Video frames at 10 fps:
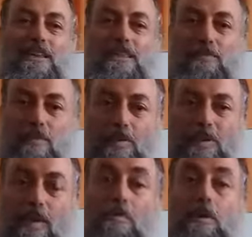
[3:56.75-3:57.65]
They will
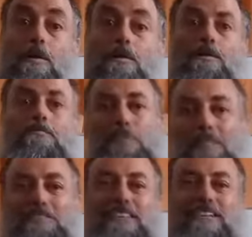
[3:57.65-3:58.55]
become
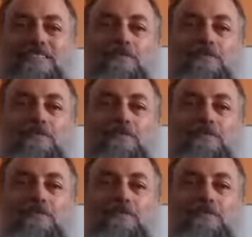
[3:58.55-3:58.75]
better days,